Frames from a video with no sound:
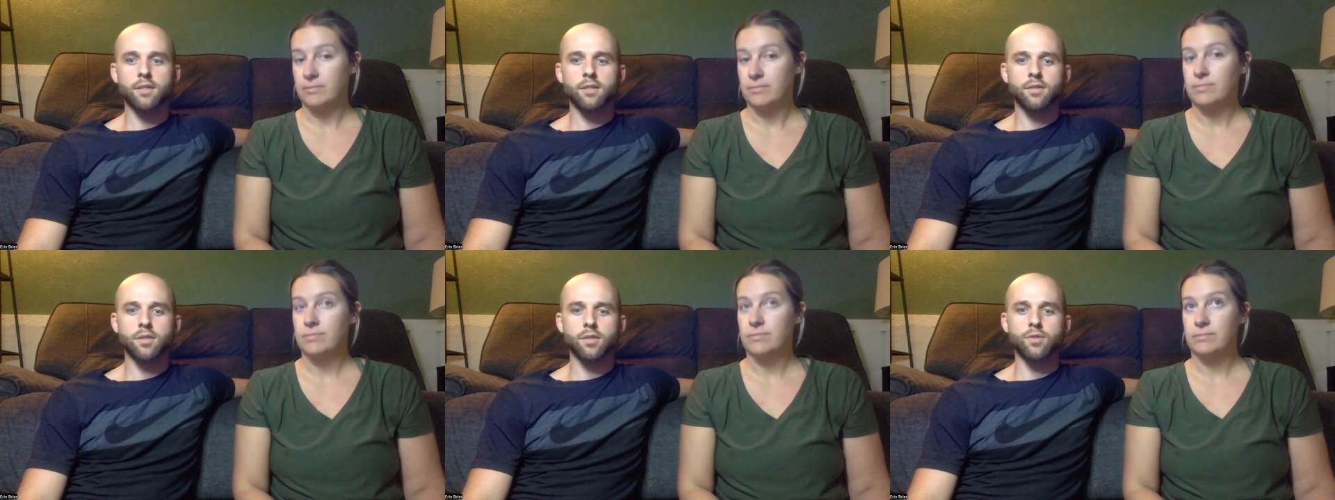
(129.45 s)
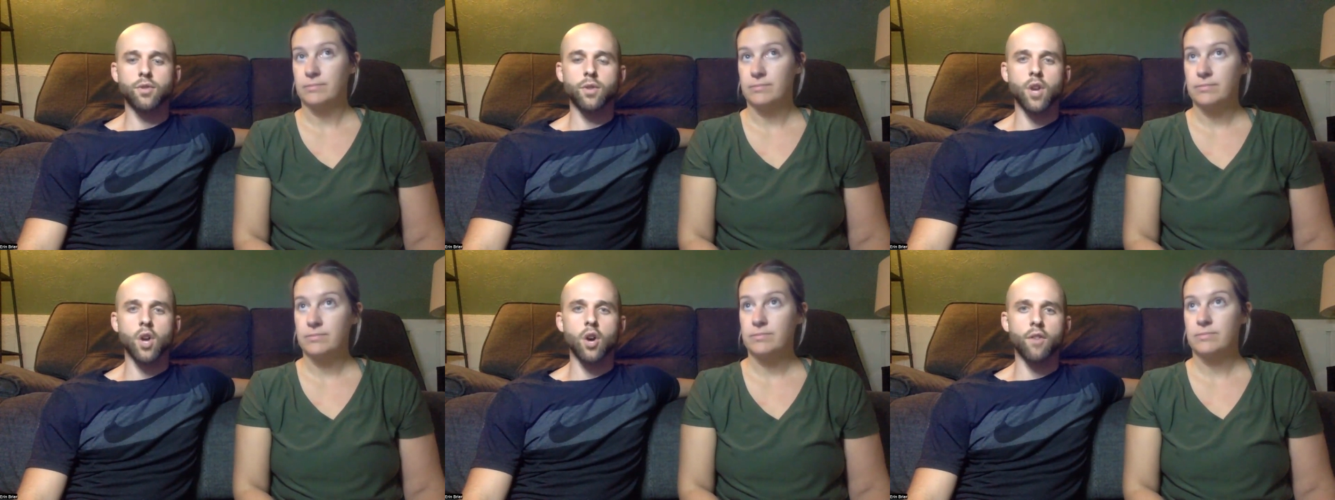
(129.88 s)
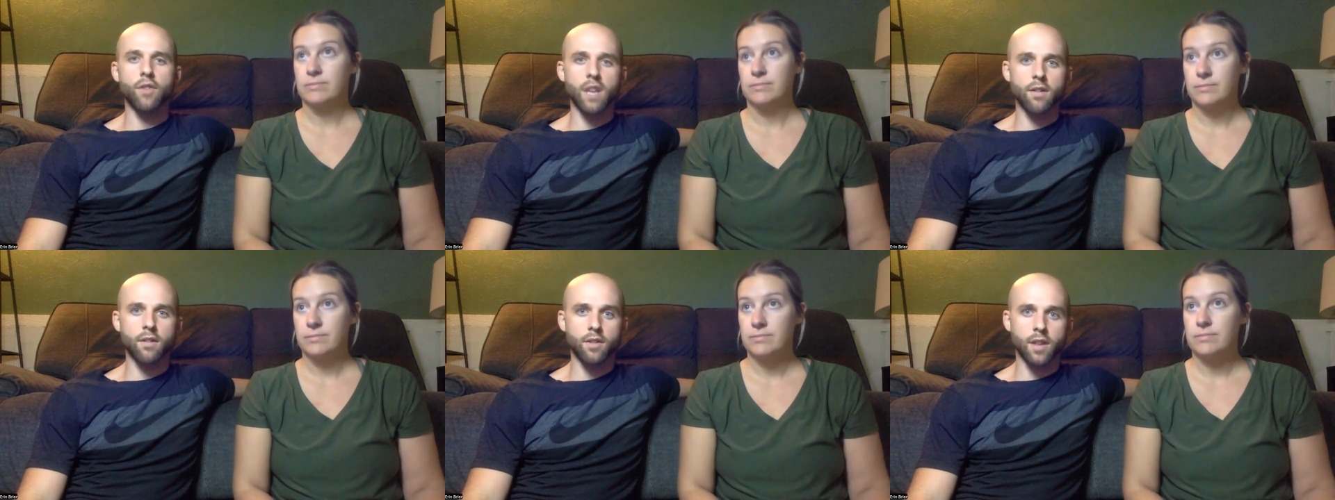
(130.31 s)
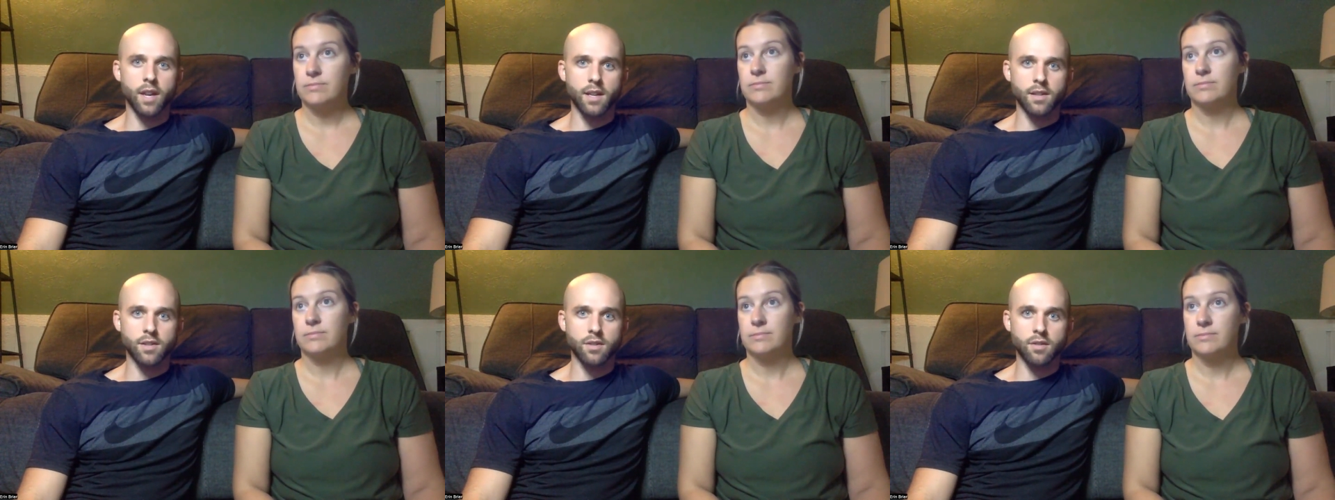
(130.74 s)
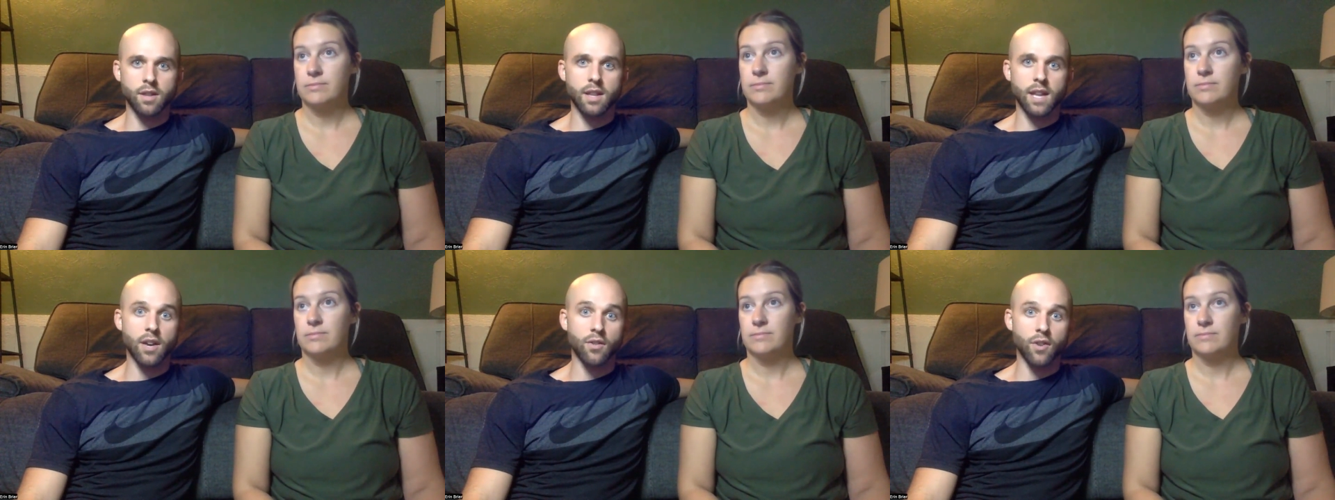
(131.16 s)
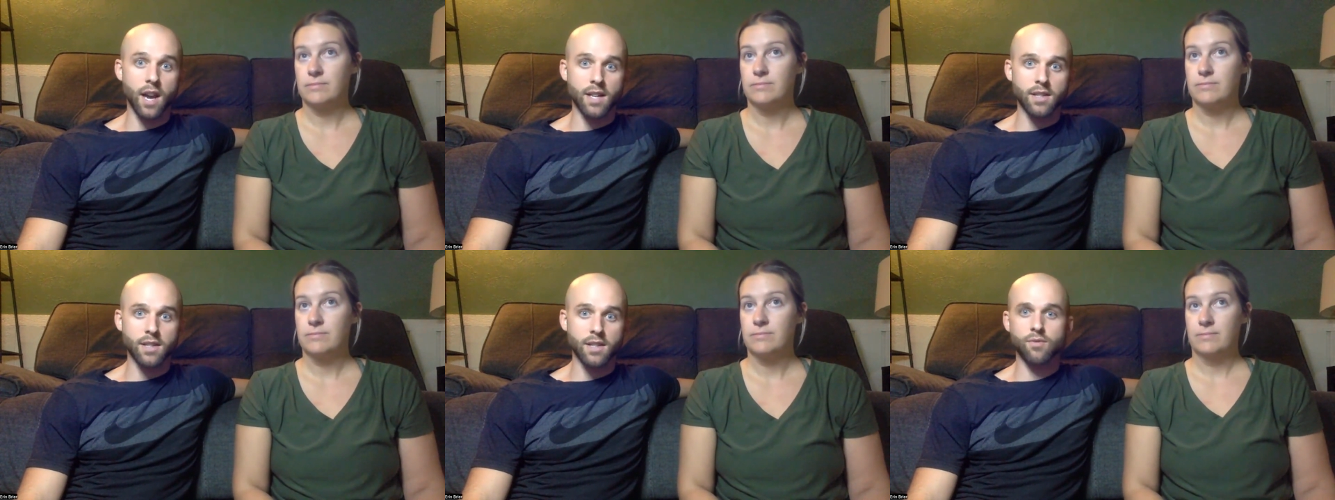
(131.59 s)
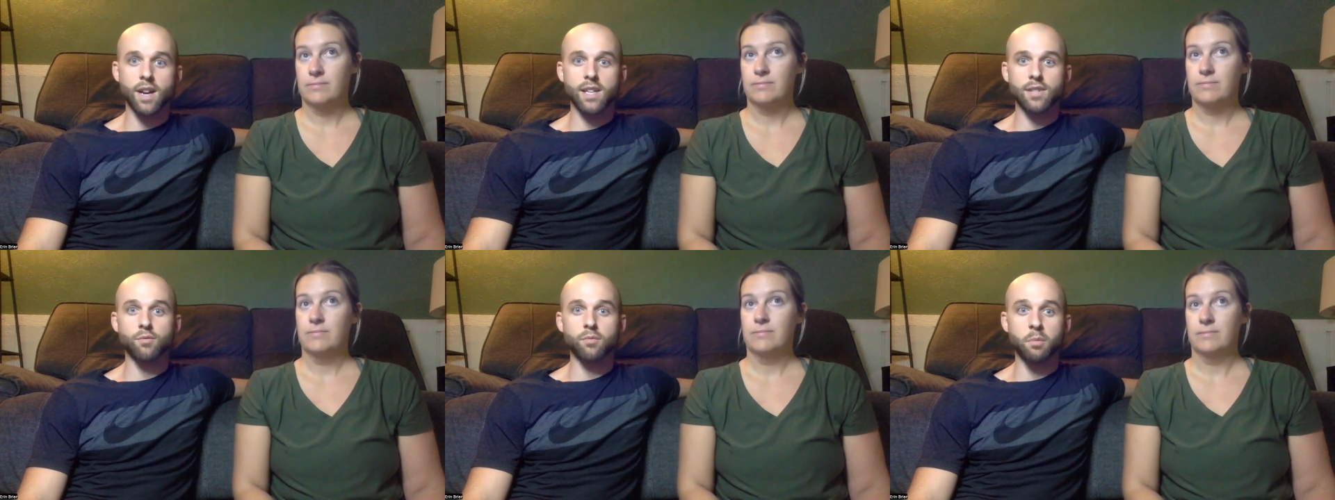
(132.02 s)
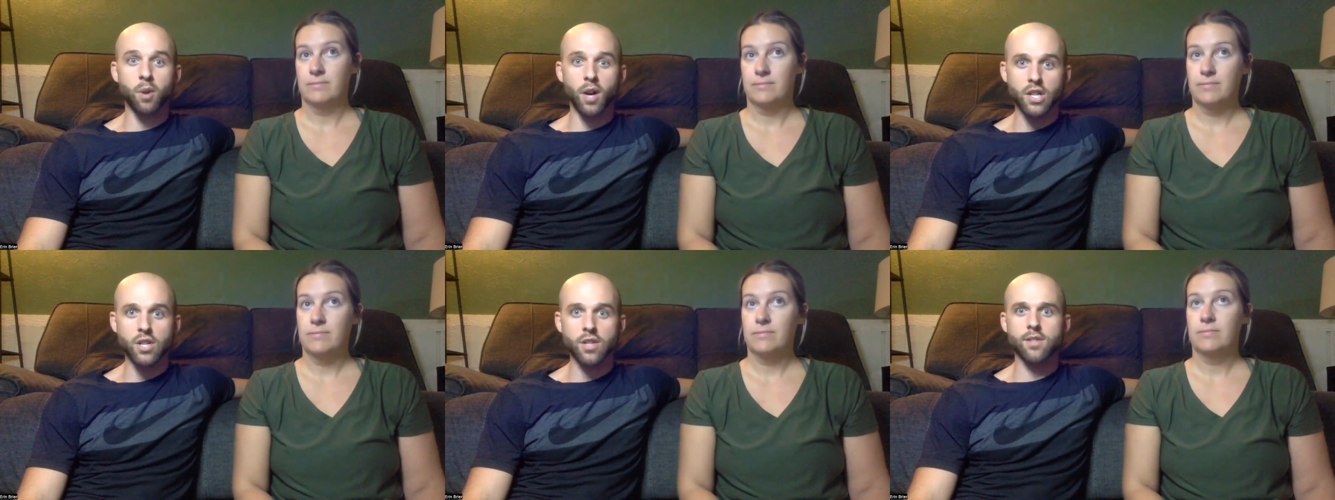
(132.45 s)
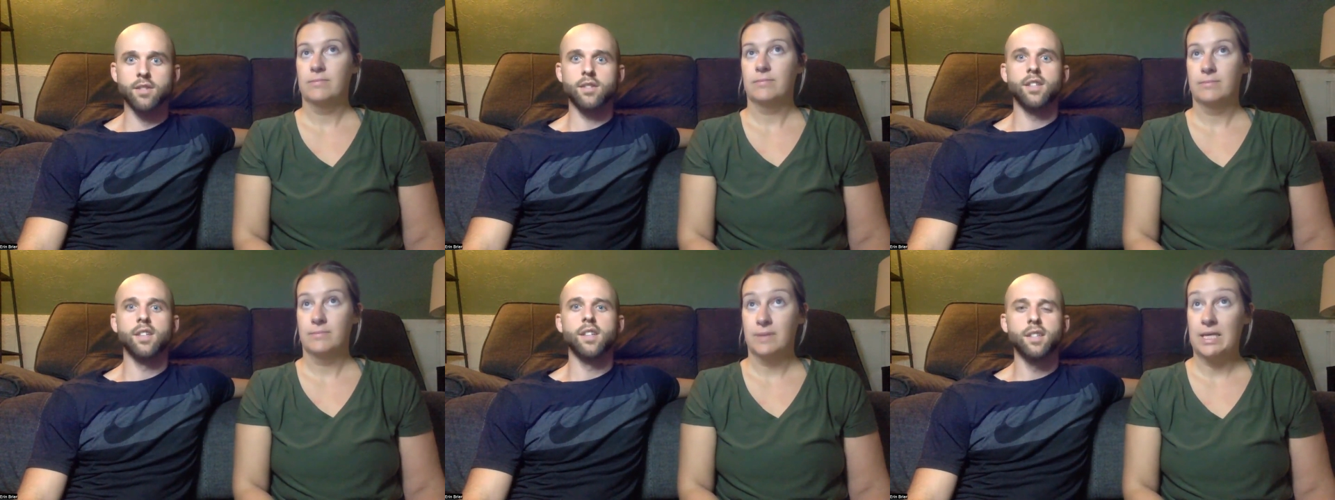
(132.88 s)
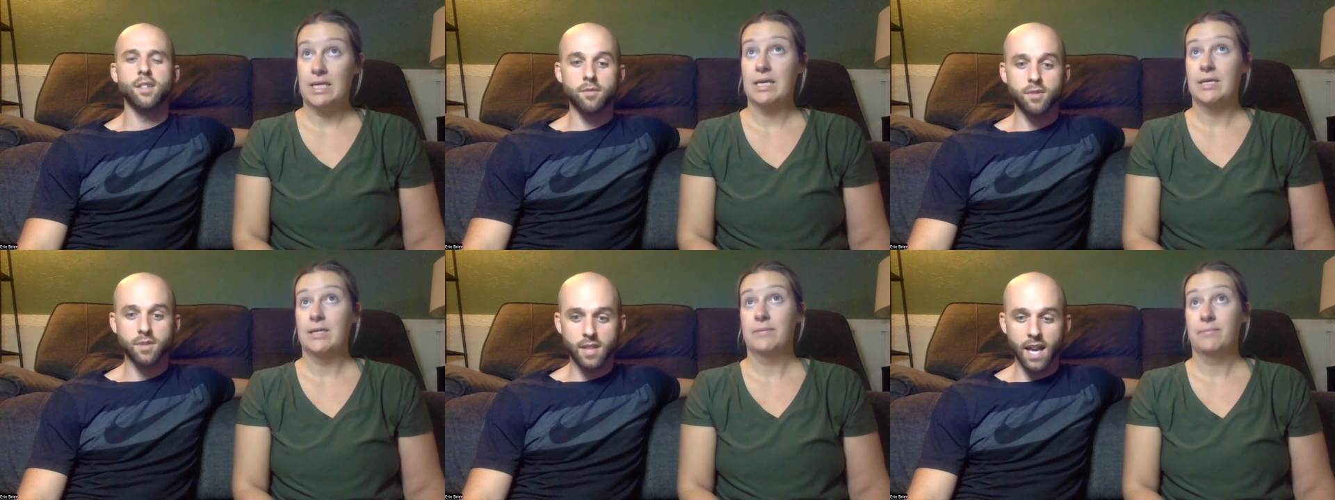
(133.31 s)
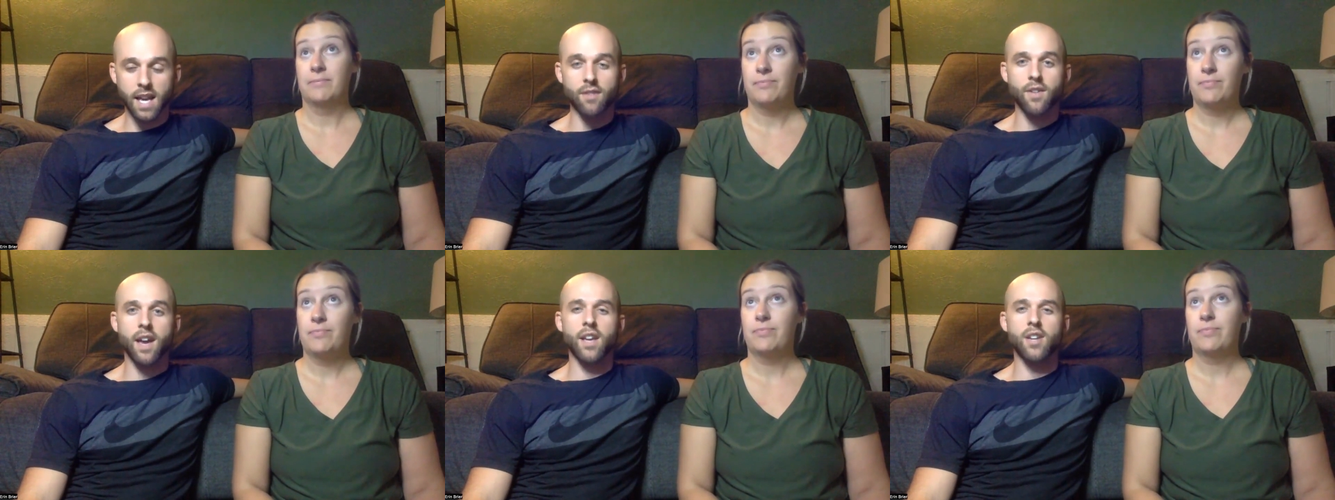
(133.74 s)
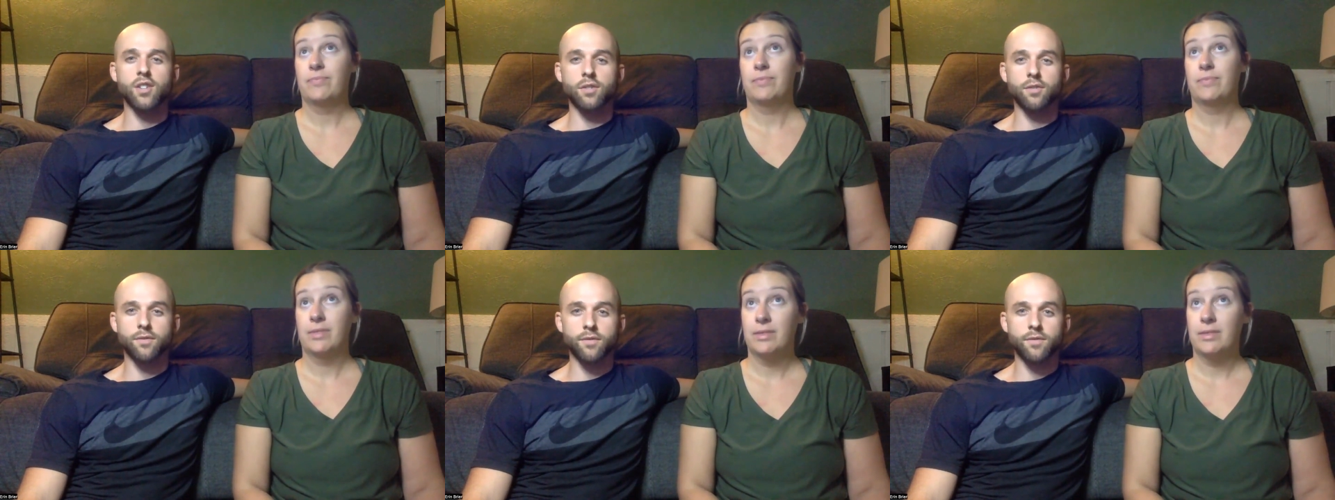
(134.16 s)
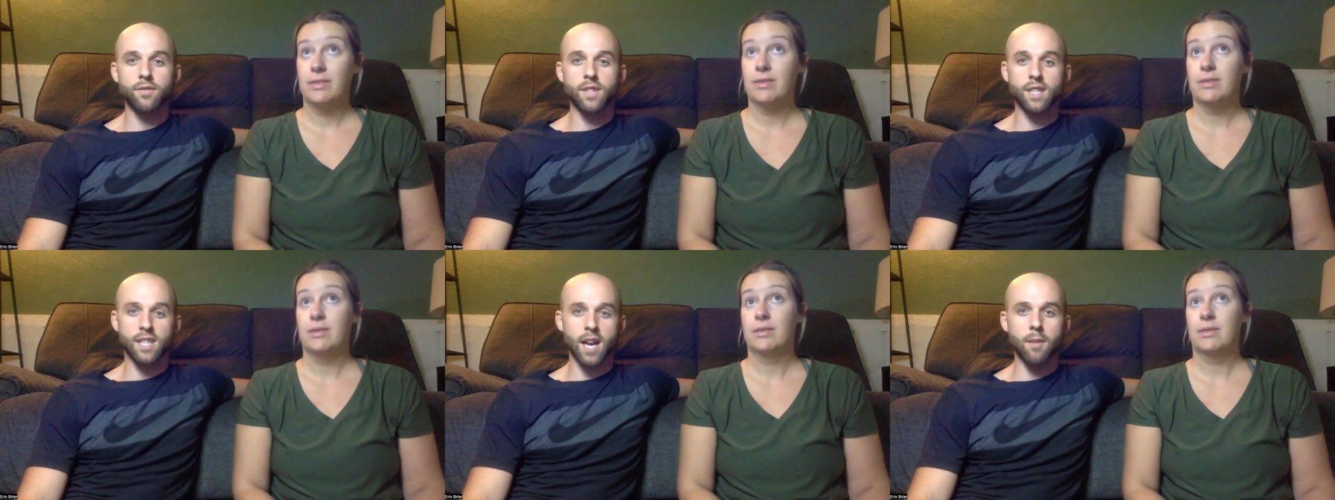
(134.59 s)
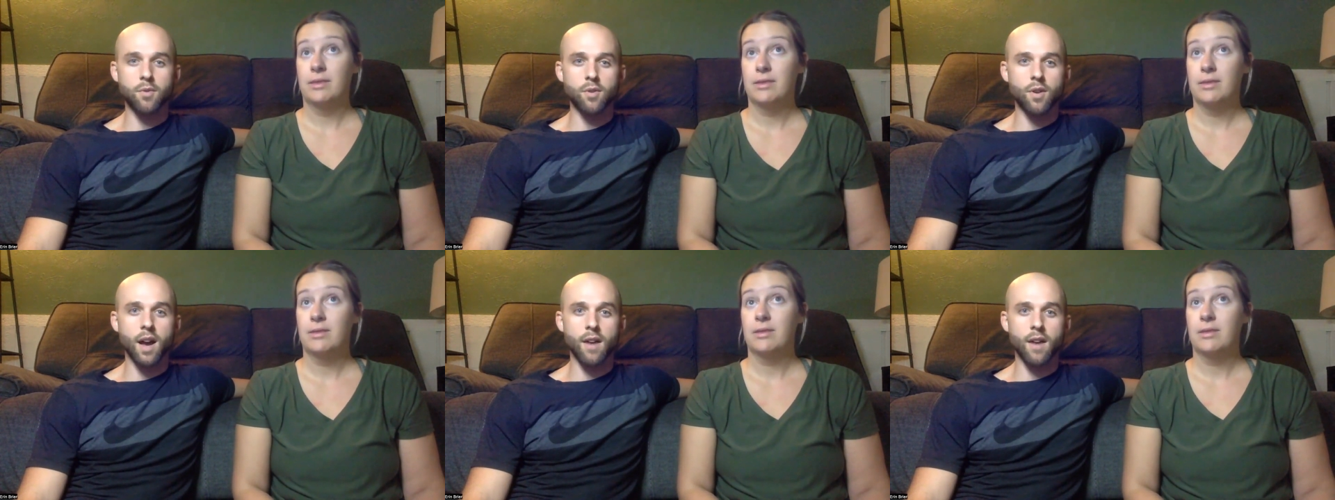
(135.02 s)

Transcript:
Speaker 1: Mm-hmm. So, doing all the other things so that they can rest. Rest will be precious. Take advantage of the time you